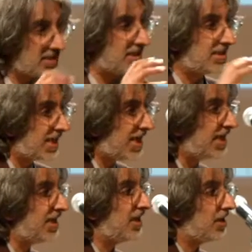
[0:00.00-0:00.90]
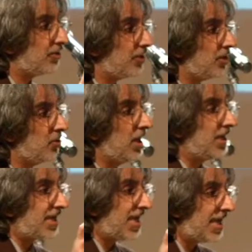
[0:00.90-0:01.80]
Today, though,
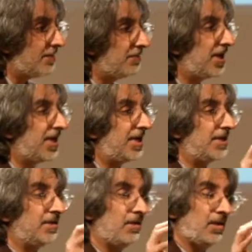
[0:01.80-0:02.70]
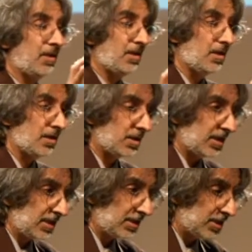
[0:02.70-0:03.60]
campaign
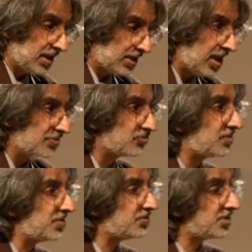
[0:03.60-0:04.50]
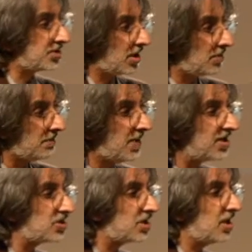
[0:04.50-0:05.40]
uh, contributions are
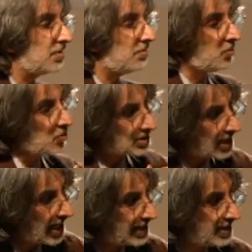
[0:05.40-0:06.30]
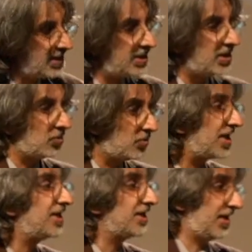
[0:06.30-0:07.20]
much more tightly
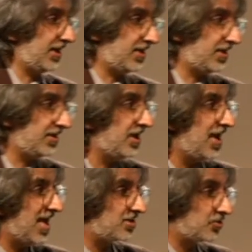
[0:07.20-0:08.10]
regulated, and